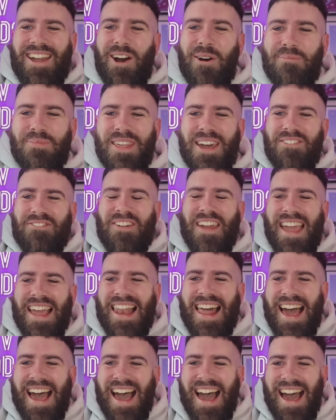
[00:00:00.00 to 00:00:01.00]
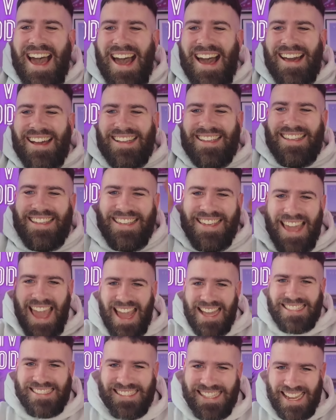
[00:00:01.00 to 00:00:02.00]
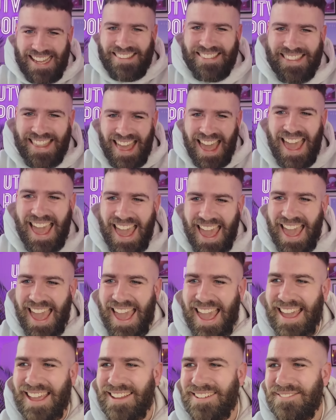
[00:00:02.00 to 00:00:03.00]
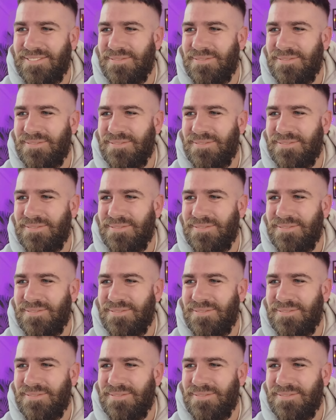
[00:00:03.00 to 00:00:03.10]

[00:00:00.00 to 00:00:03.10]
up the Villa, get in there.